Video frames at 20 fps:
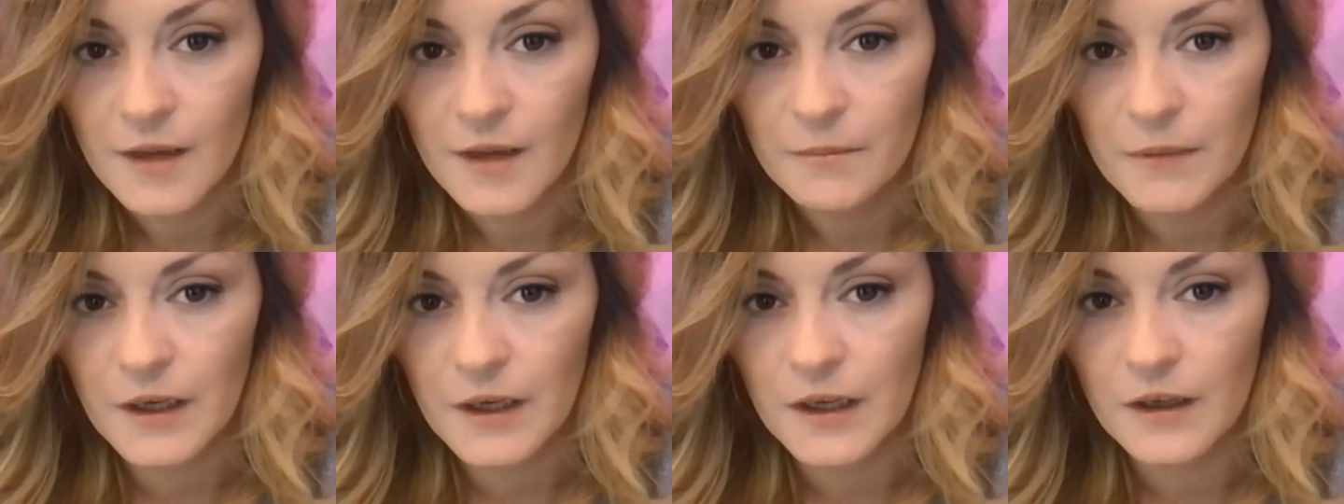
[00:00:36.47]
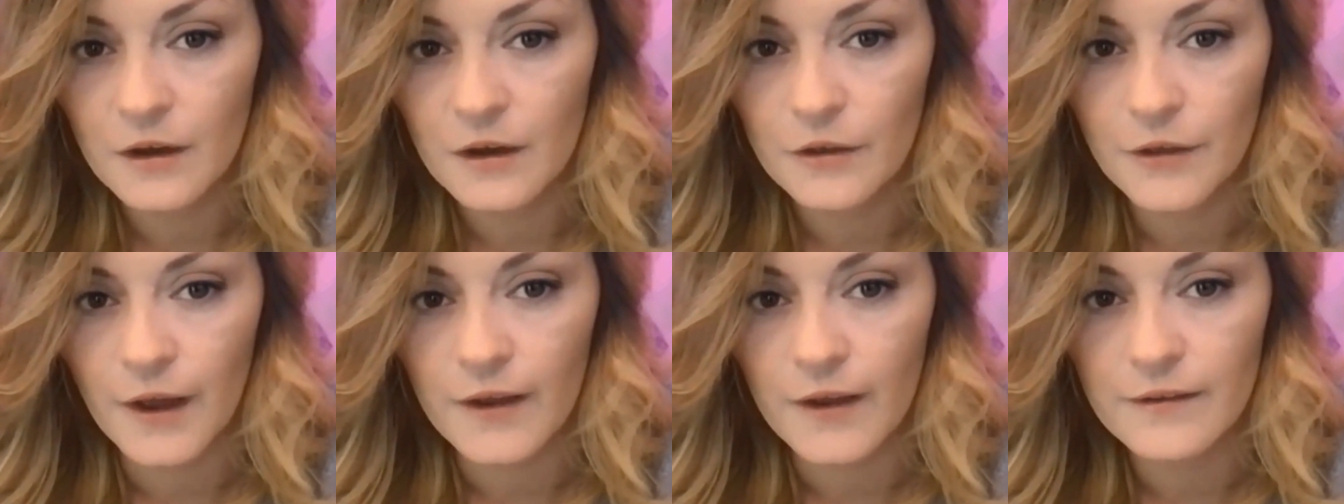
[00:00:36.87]
meaning your
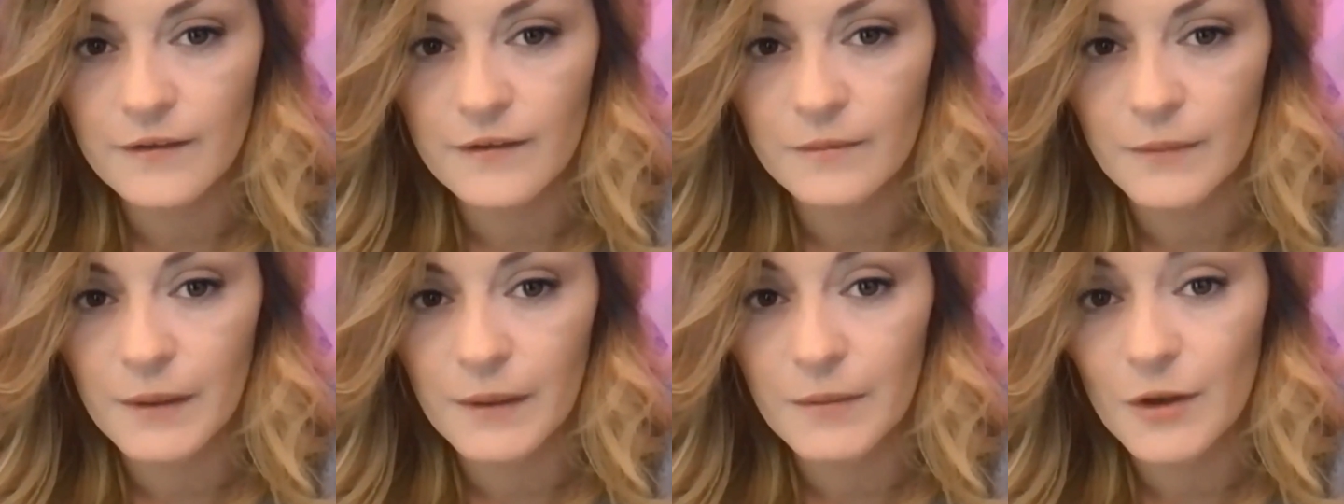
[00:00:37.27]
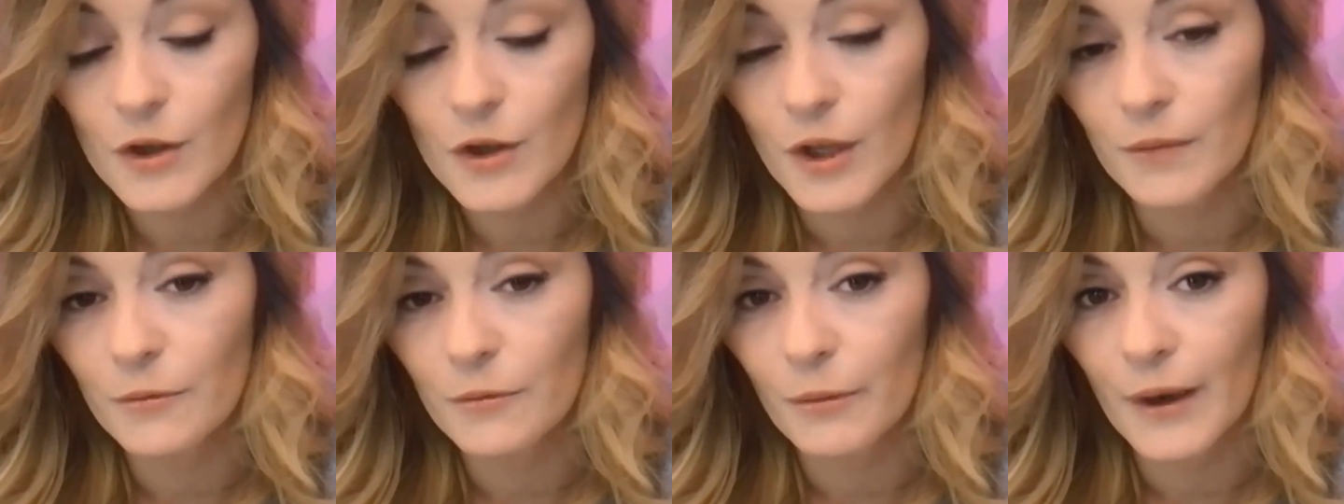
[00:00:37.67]
thoughts may be
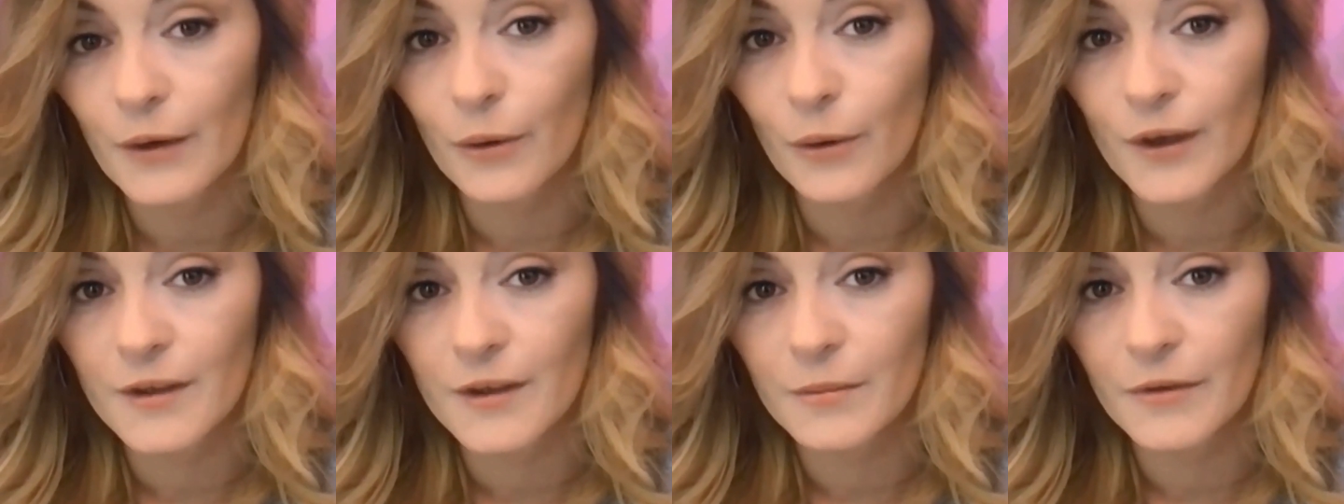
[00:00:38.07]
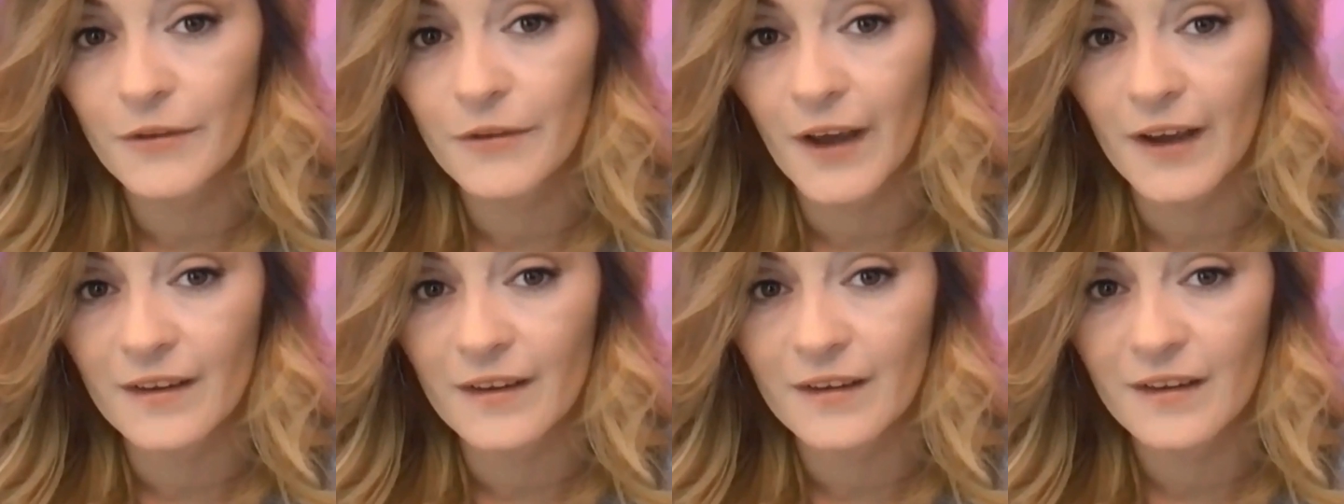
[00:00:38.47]
shaped by quantum
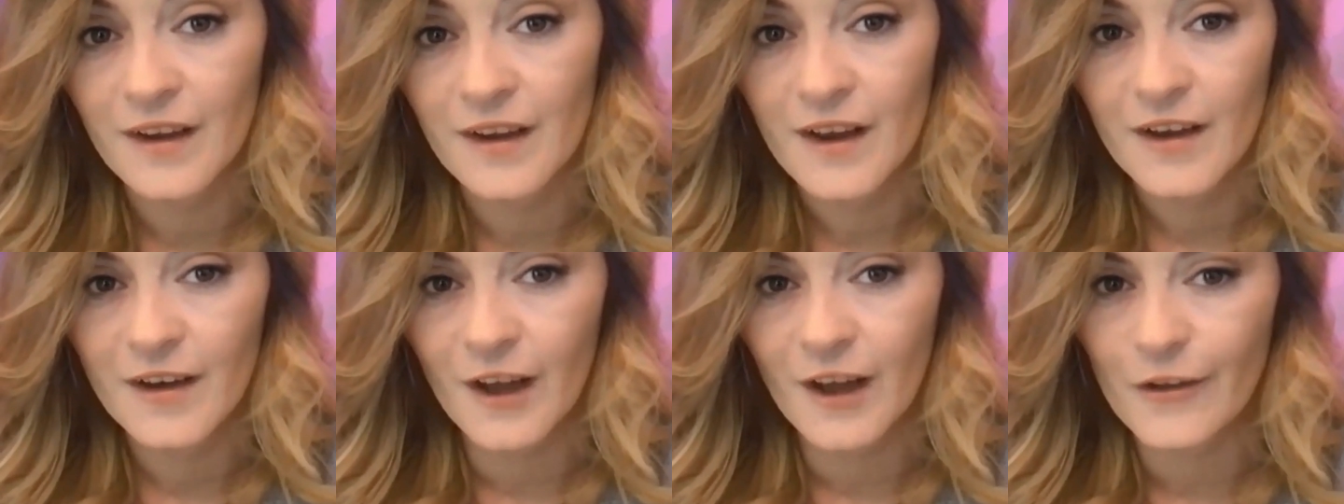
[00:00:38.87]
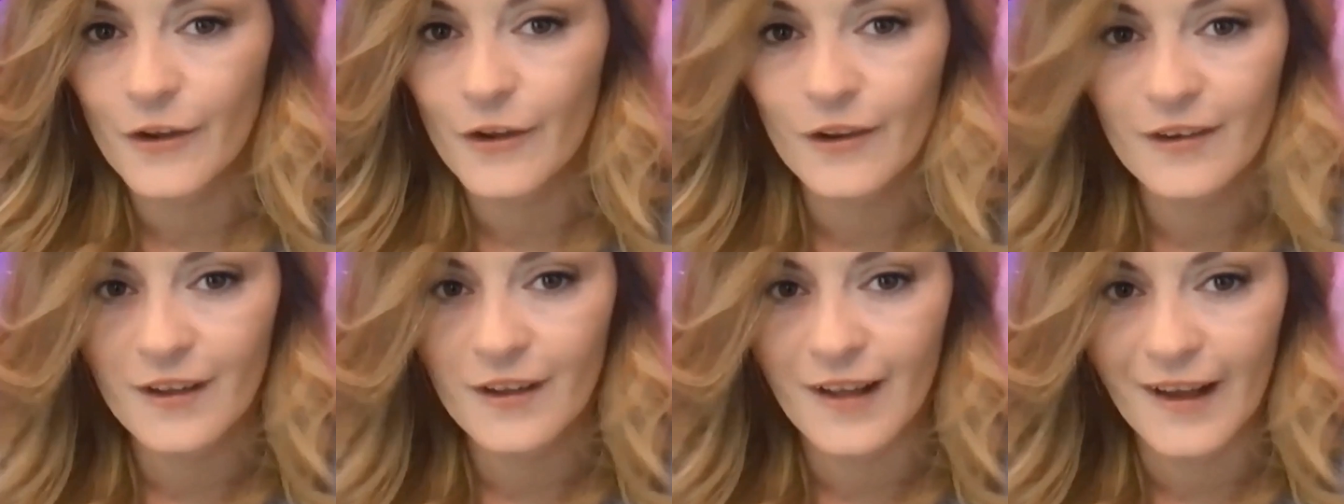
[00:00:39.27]
effects, not
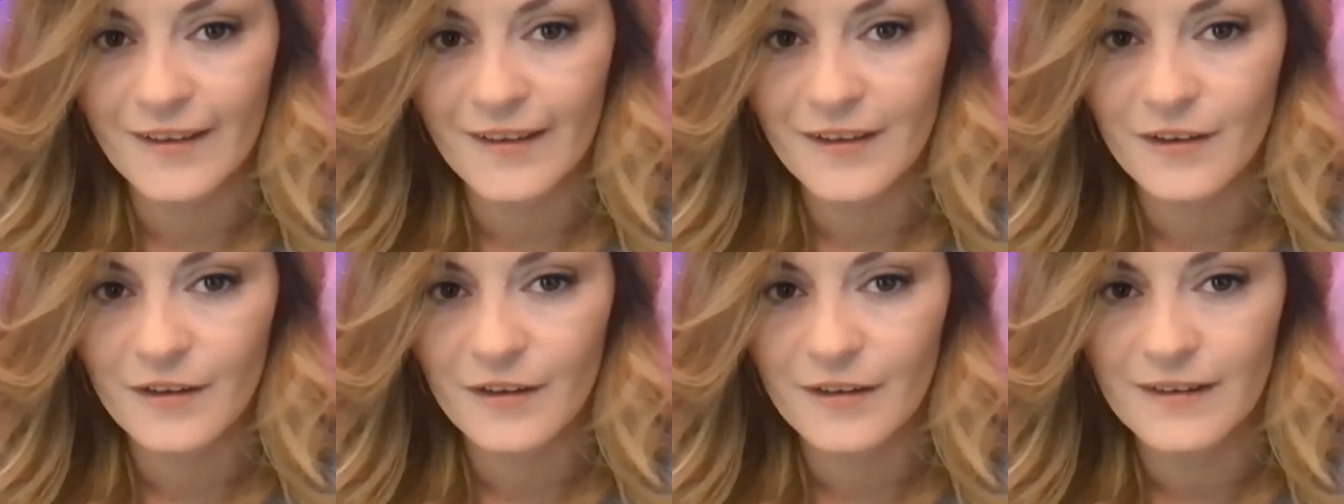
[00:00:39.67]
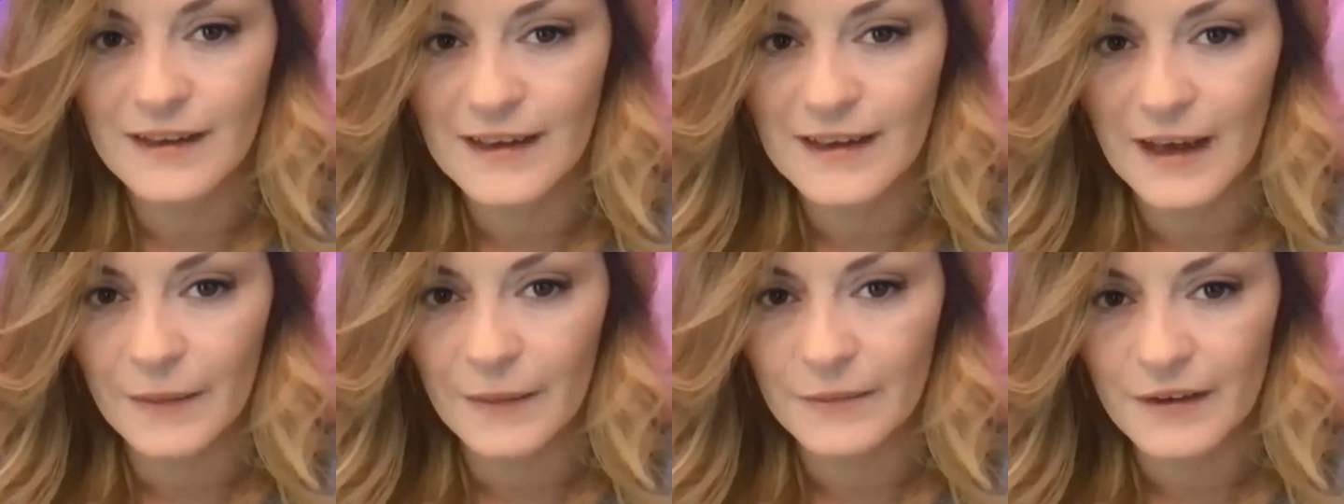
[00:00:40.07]
just classical
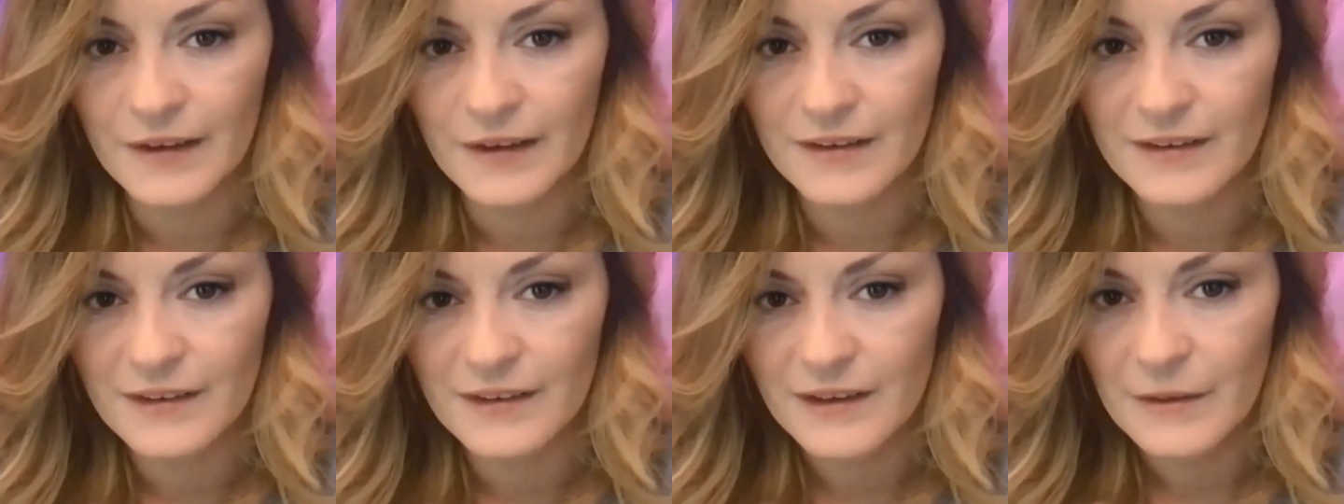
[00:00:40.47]
synapses.